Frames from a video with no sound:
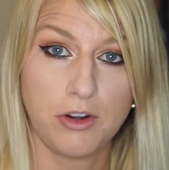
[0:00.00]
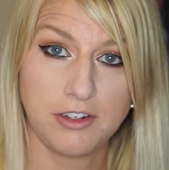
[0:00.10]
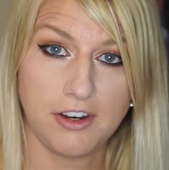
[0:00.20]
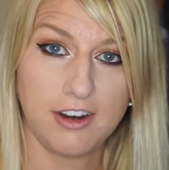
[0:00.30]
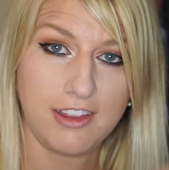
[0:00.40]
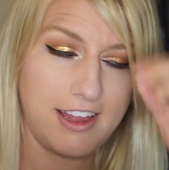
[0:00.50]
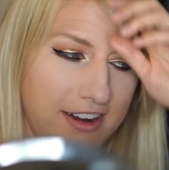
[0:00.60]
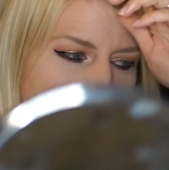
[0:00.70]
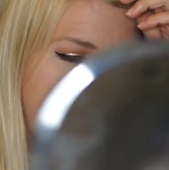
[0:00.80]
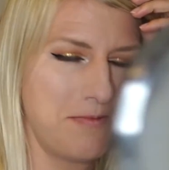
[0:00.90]
more dark
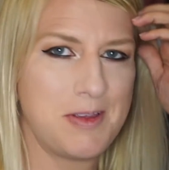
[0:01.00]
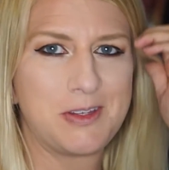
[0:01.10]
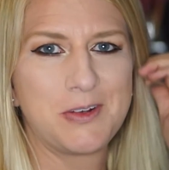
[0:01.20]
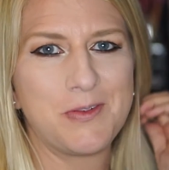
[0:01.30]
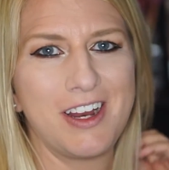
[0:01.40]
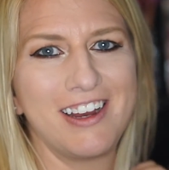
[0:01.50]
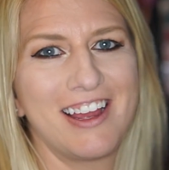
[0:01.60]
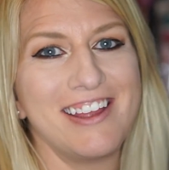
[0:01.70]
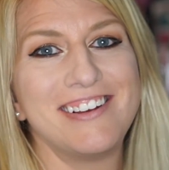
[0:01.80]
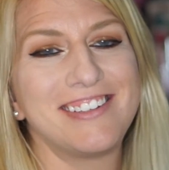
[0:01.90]
liner than I'm used to wearing.
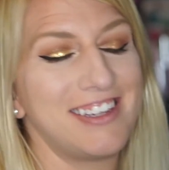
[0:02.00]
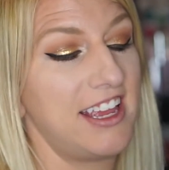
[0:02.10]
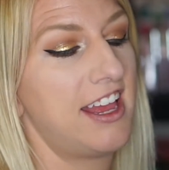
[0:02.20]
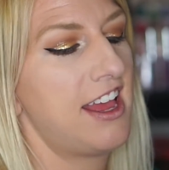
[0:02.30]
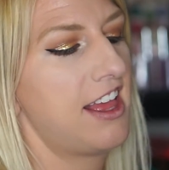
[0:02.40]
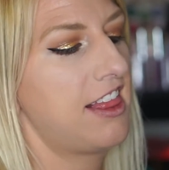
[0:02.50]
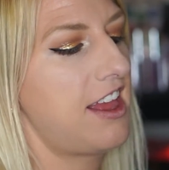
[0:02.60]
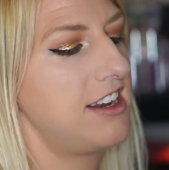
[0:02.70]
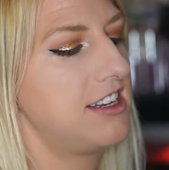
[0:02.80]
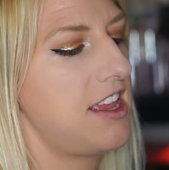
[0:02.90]
I usually
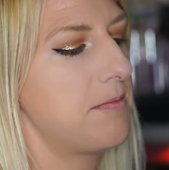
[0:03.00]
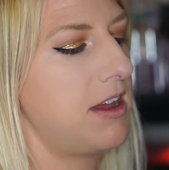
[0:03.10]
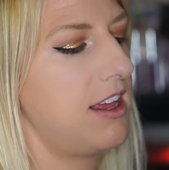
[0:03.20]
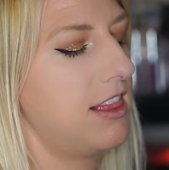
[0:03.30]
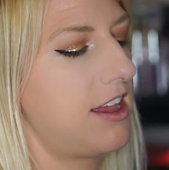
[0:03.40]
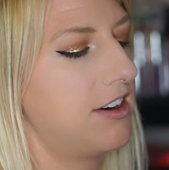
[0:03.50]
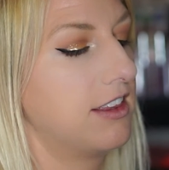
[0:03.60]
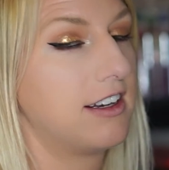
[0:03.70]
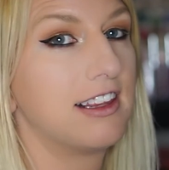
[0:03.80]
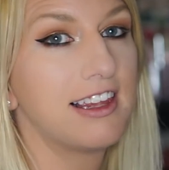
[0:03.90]
like to keep my liner
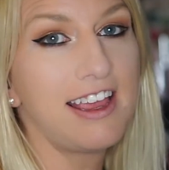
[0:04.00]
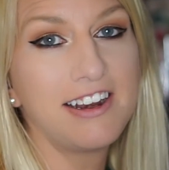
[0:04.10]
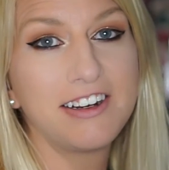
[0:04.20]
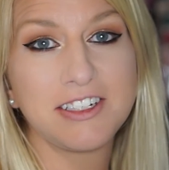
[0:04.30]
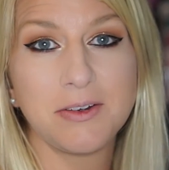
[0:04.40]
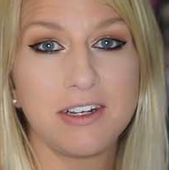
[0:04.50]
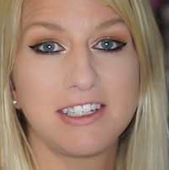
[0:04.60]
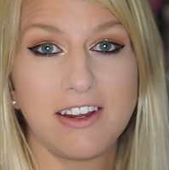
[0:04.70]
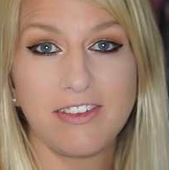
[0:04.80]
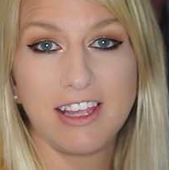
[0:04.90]
a little lighter, so it is
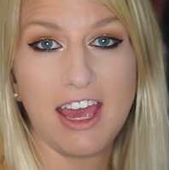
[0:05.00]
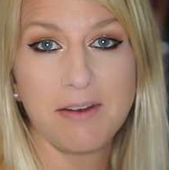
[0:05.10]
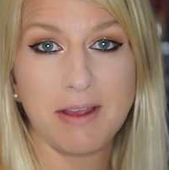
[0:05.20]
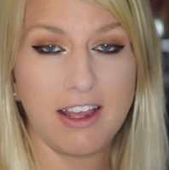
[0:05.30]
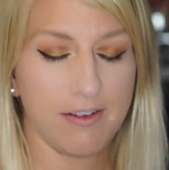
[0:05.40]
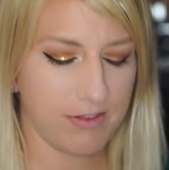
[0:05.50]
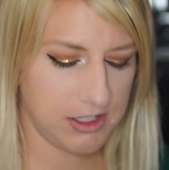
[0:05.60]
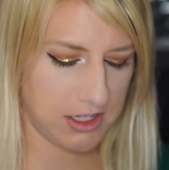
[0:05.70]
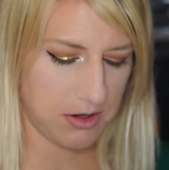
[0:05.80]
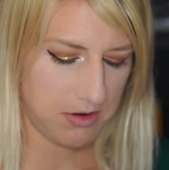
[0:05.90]
definitely out of my
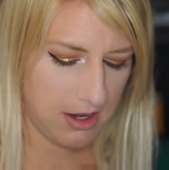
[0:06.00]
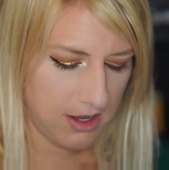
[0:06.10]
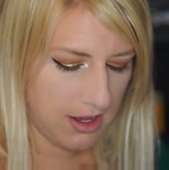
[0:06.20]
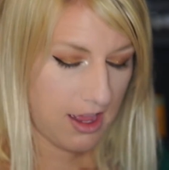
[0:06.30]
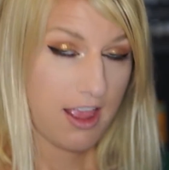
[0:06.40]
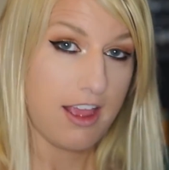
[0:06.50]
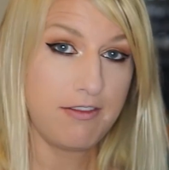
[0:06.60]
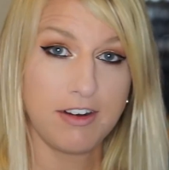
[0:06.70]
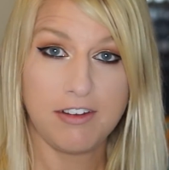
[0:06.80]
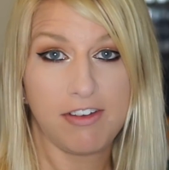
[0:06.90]
comfort zone
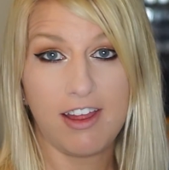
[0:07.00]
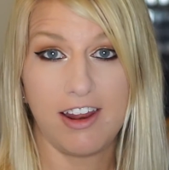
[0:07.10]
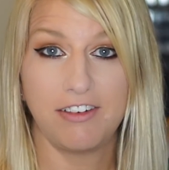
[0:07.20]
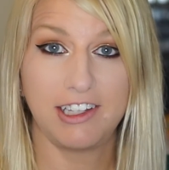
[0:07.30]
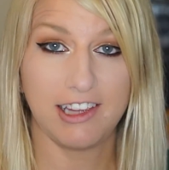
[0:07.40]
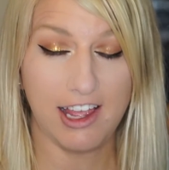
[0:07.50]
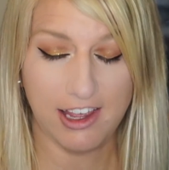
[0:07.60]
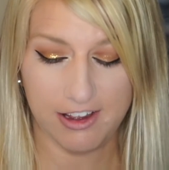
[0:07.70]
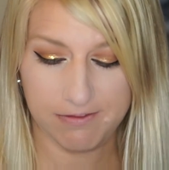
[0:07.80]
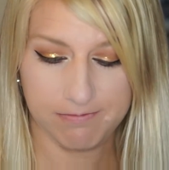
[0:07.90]
and very fun. I really
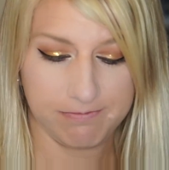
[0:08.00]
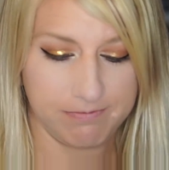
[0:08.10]
like it.